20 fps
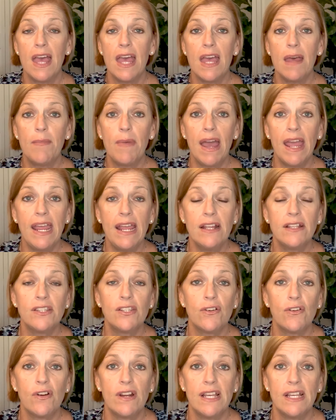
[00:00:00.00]
And my
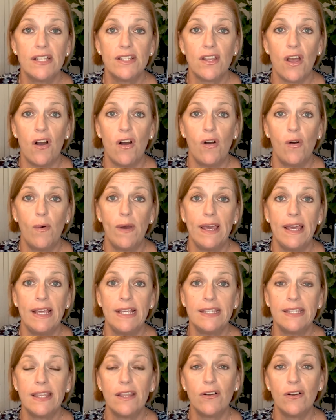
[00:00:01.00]
answer is
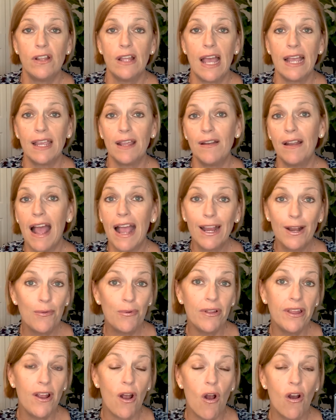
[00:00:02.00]
always there. I could I could
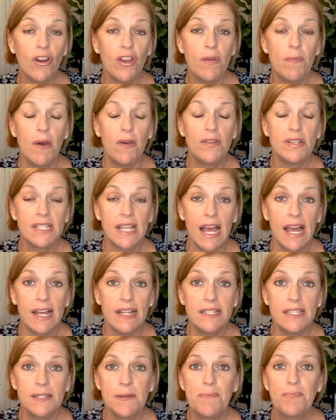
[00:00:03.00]
really argue both
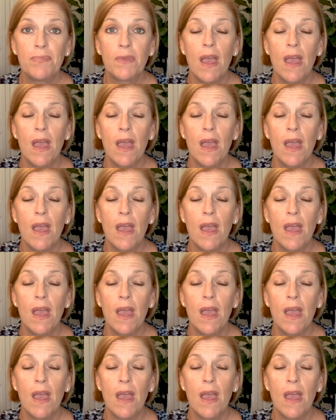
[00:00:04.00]
sides.